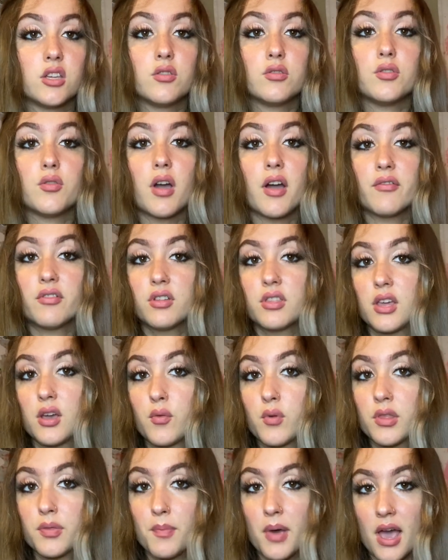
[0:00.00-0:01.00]
You do everything
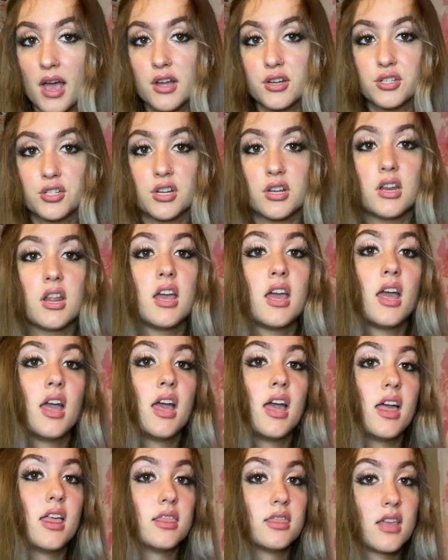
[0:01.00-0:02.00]
with passion,
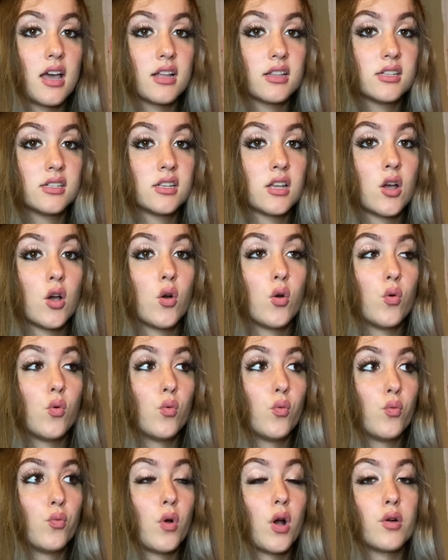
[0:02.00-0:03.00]
and that's
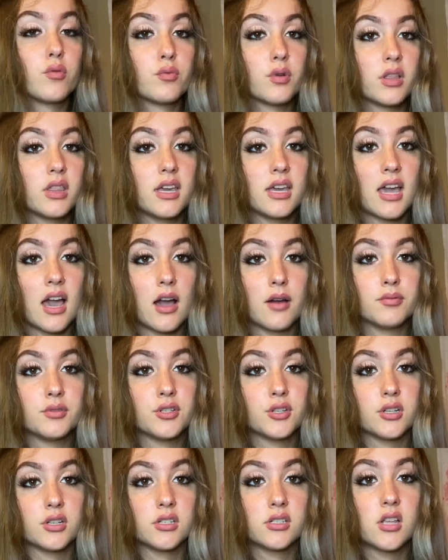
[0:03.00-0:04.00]
what really
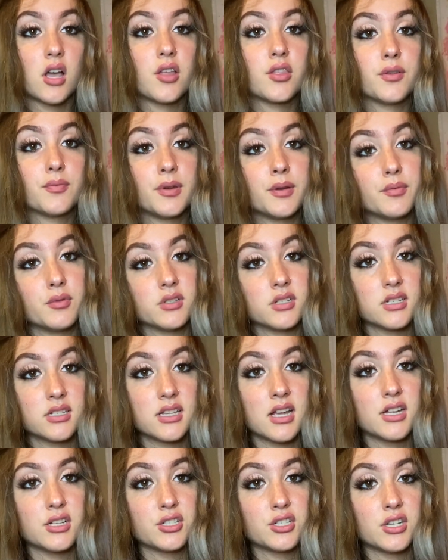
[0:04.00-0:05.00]
captures other people's
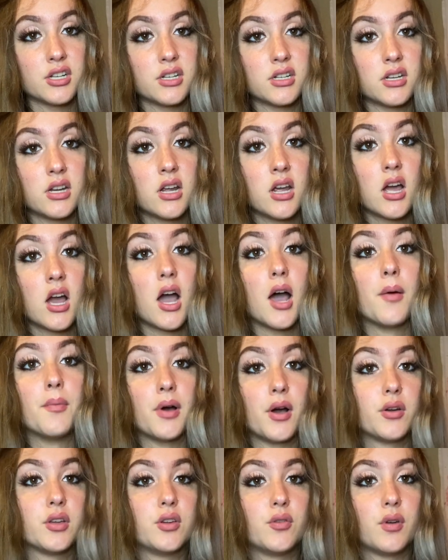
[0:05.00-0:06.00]
attention
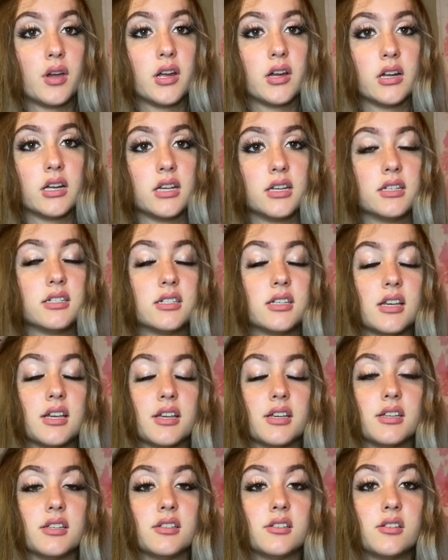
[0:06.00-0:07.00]
about you, Aries,
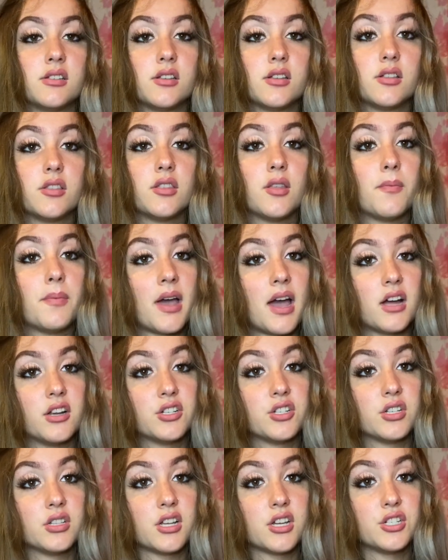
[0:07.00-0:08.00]
is the
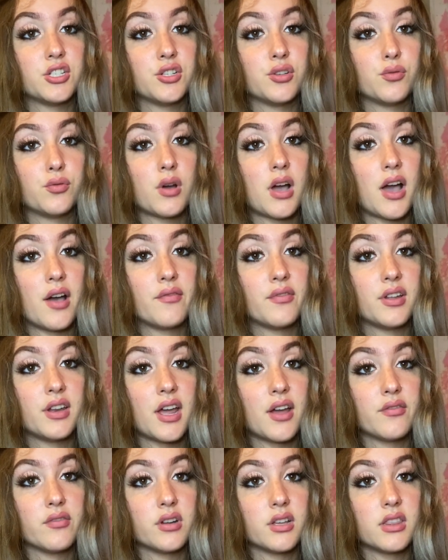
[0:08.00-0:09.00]
passion that you have in
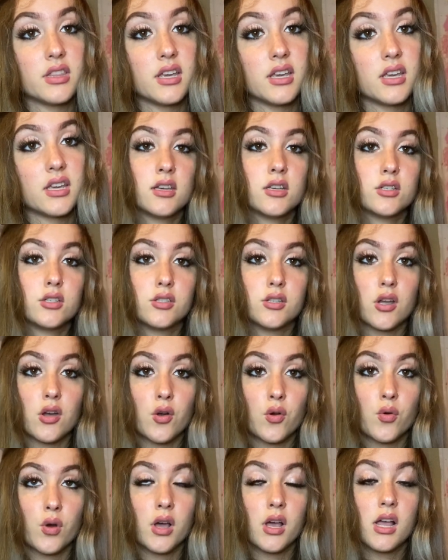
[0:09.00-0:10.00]
everything.
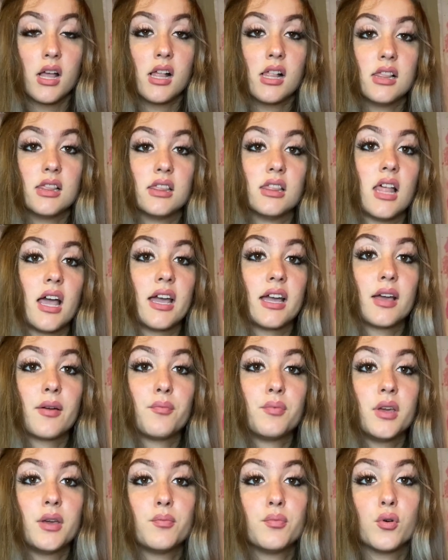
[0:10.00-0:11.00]
So like
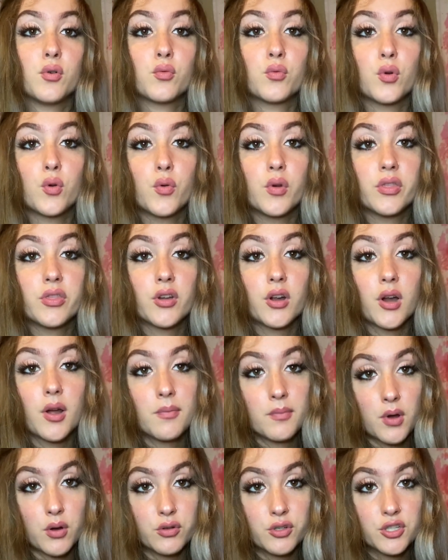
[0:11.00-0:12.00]
people rule with their
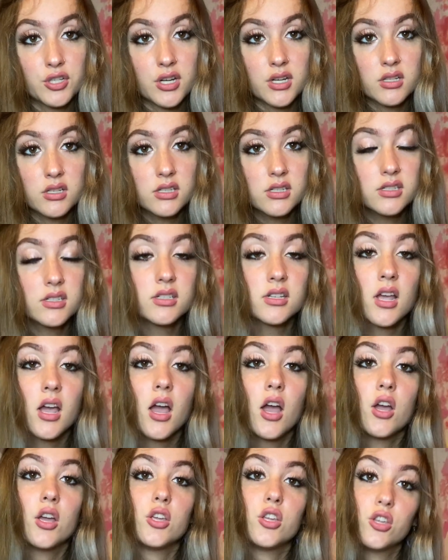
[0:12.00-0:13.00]
emotions,
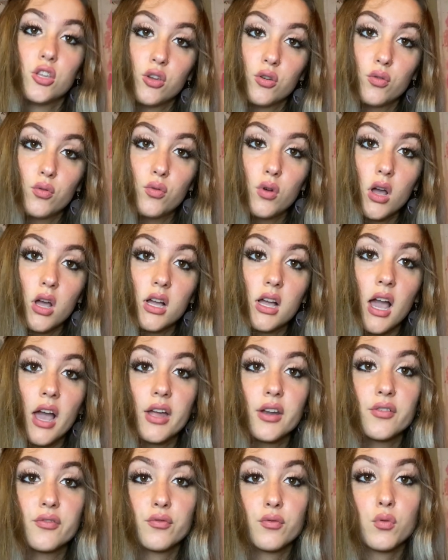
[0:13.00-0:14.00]
you
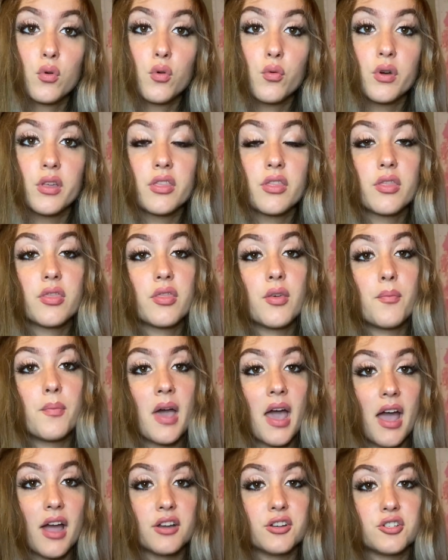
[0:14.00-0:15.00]
kind of rule with the
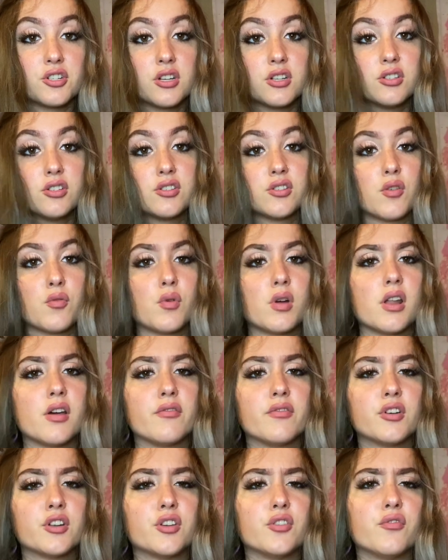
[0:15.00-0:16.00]
passion. So
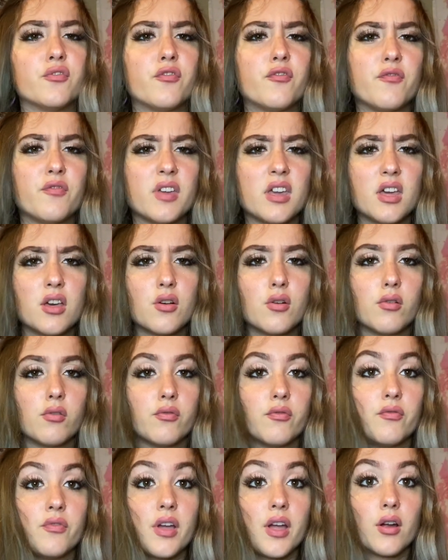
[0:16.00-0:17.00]
whatever you feel
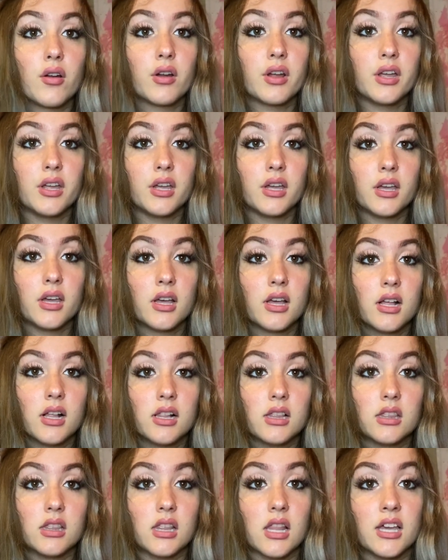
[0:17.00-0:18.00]
very
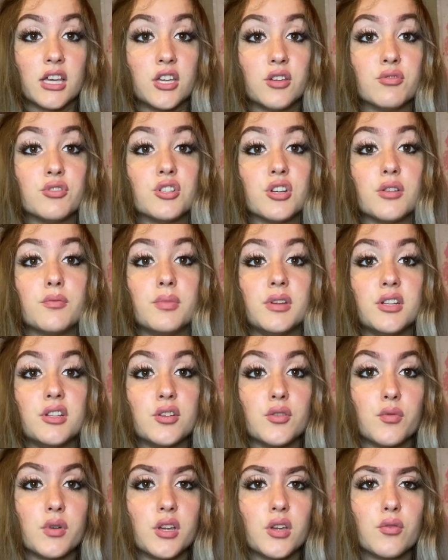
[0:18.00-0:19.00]
like you should be
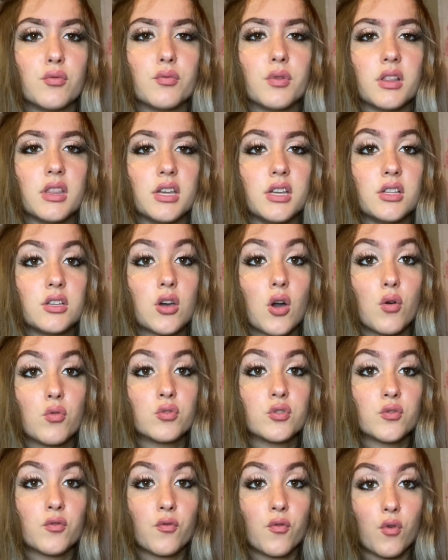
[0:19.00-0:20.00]
doing, you really go
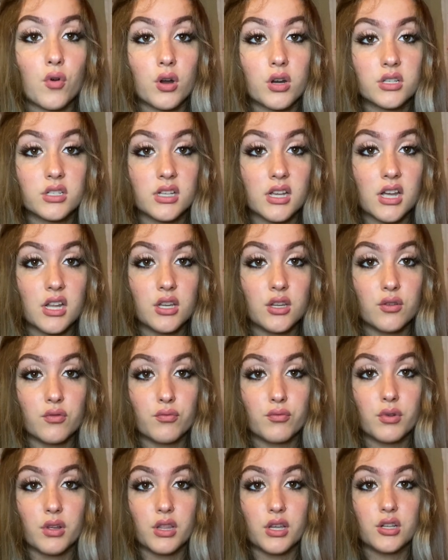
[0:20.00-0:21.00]
towards it and you
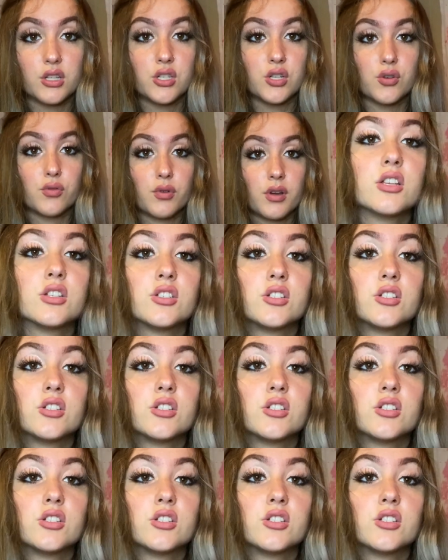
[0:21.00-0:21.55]
really do it.